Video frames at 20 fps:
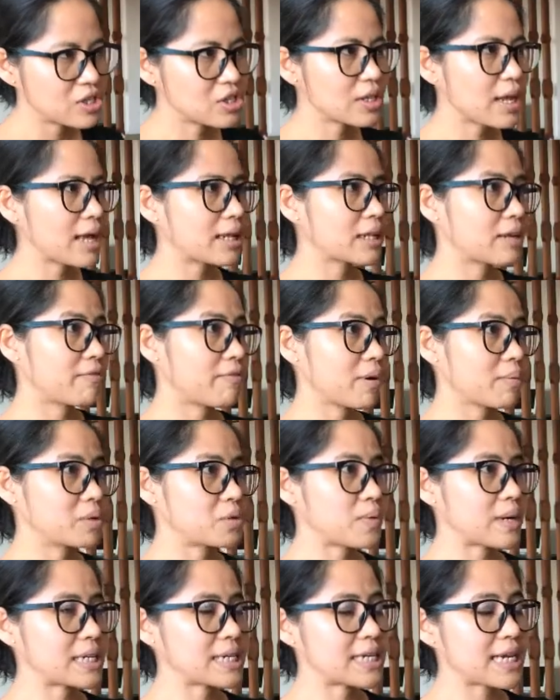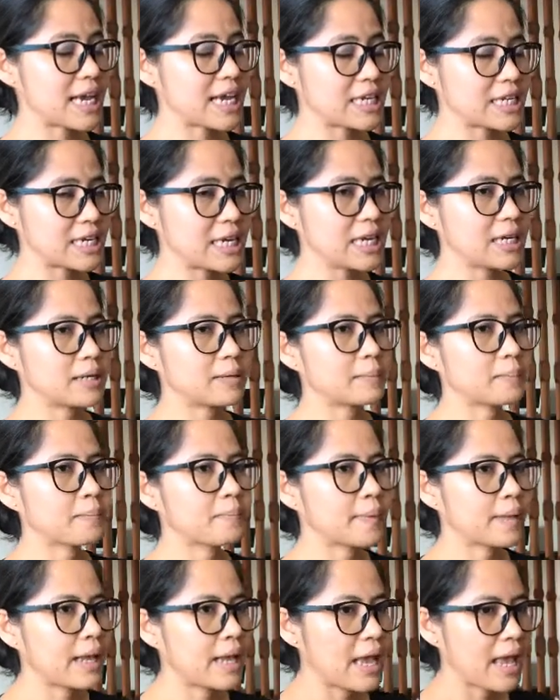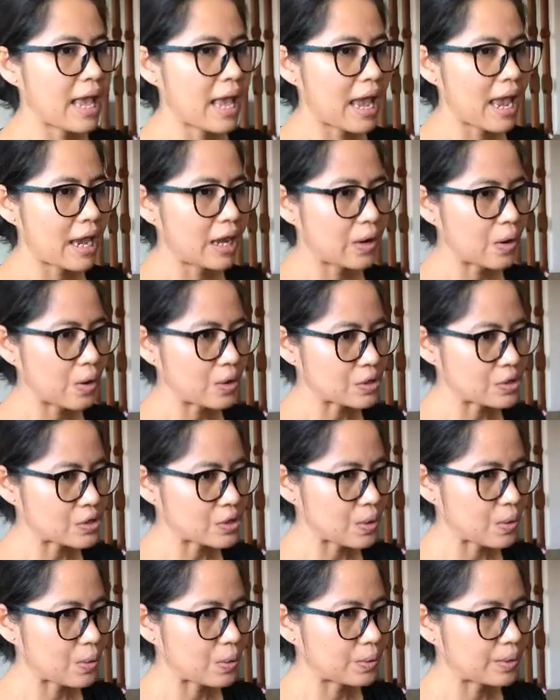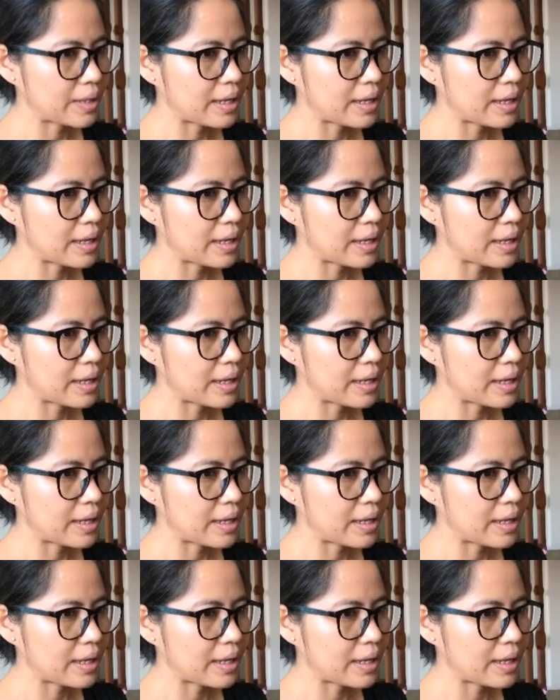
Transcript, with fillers: starting from 2018 and also